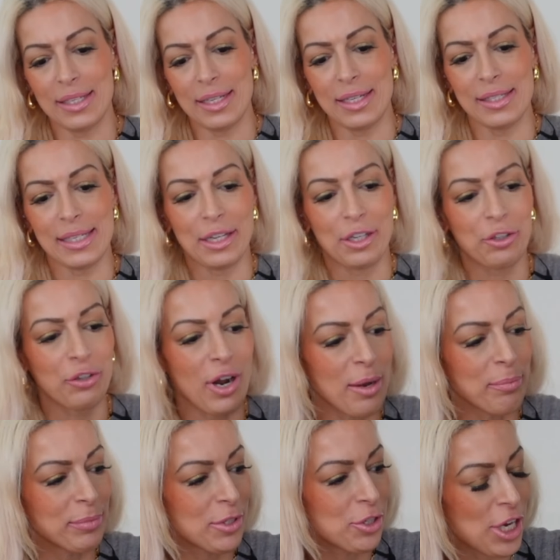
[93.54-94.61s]
is a
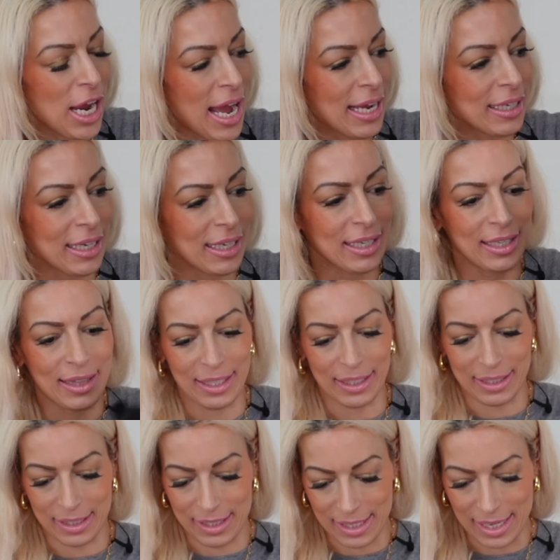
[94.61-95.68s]
cropped jacket. I
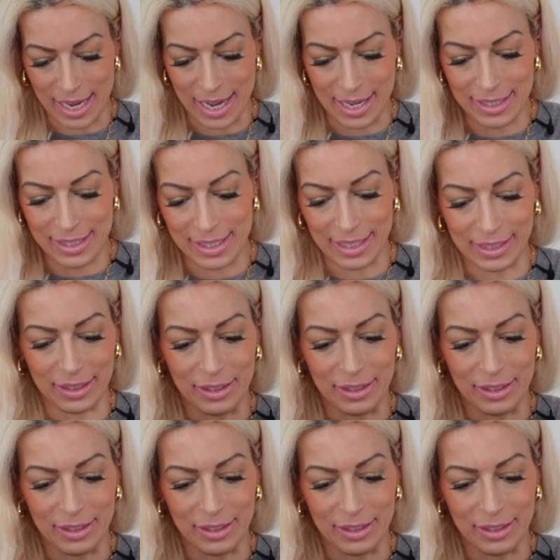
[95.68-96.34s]
think it's, yeah, it's like a